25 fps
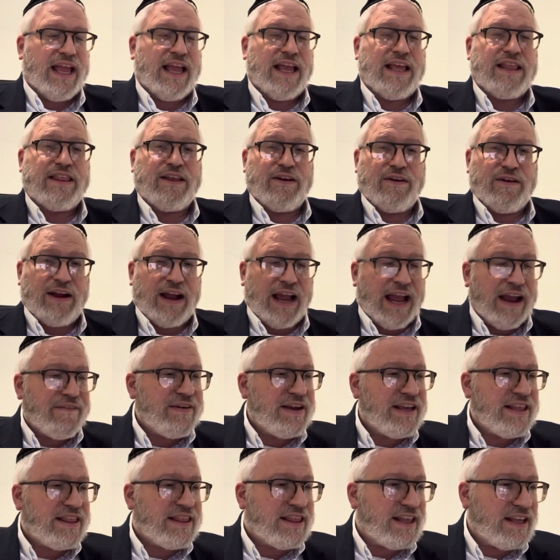There are
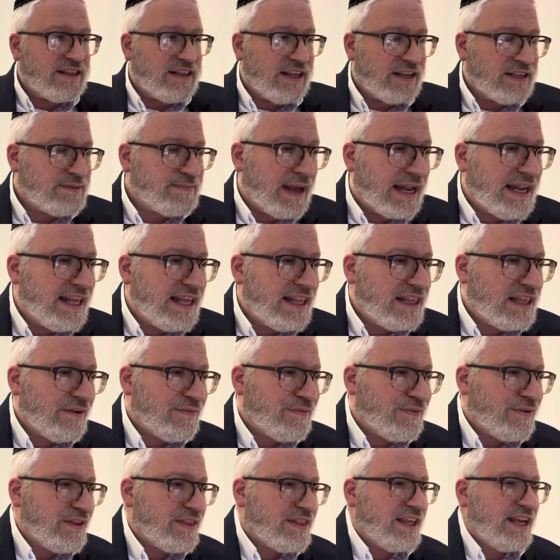every, there's many
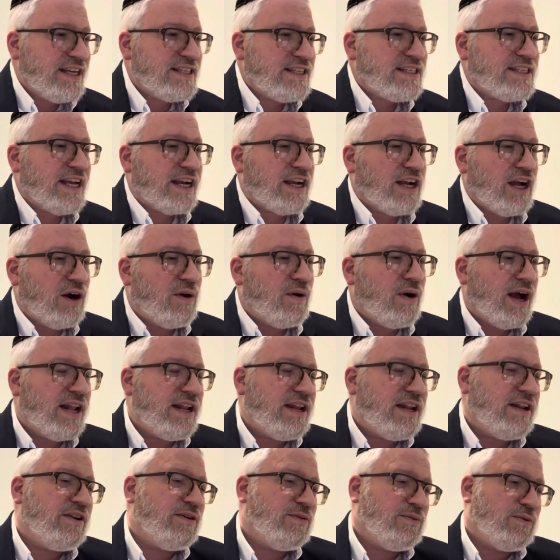different things that go
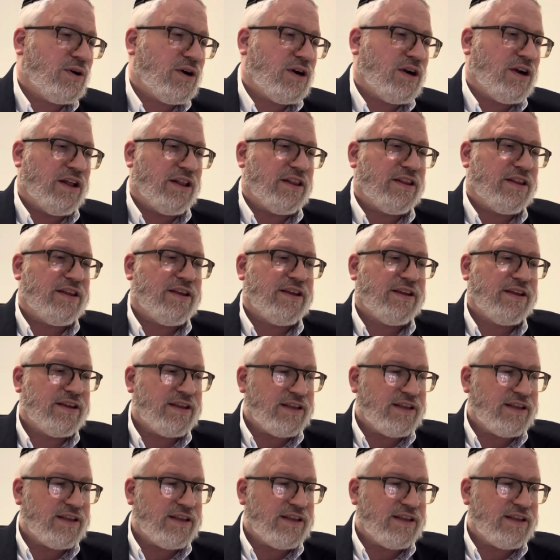on in the world.